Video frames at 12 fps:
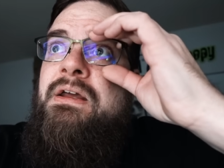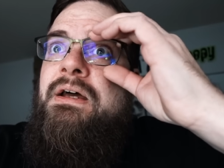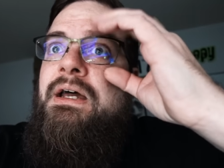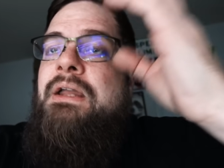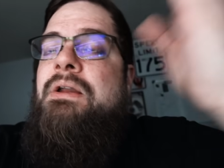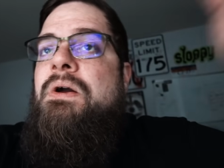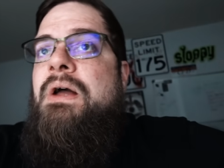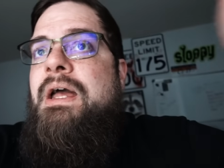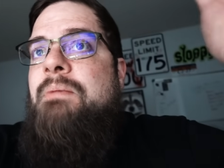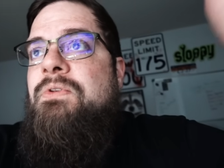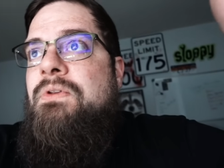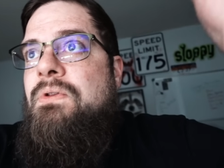I
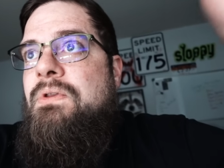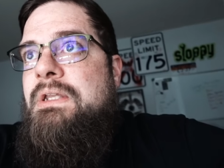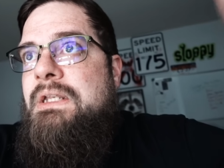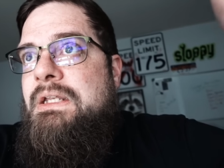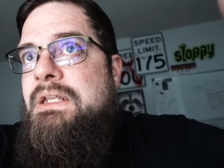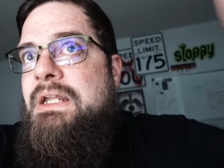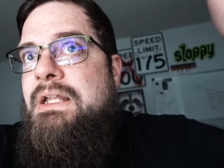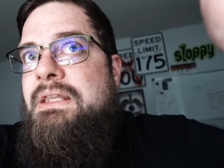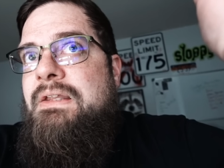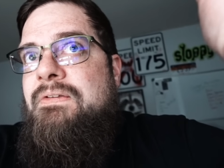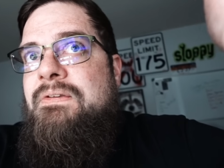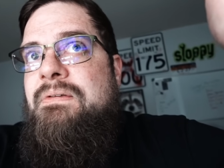absolutely need to get
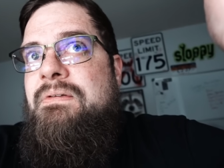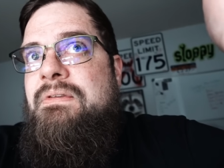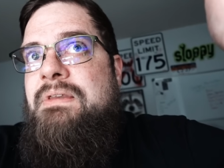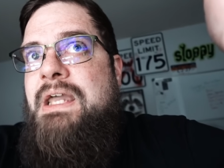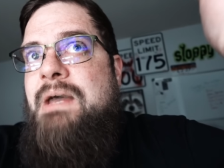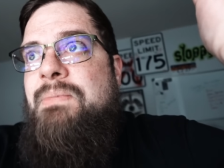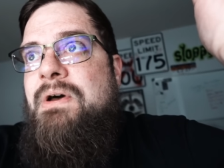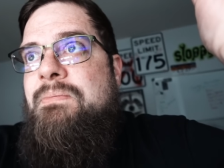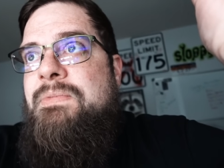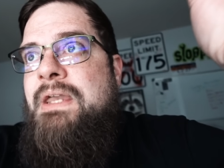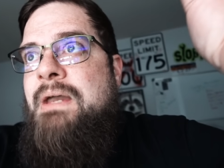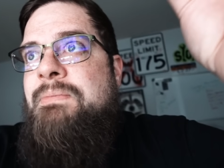this tap
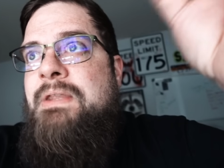up, tap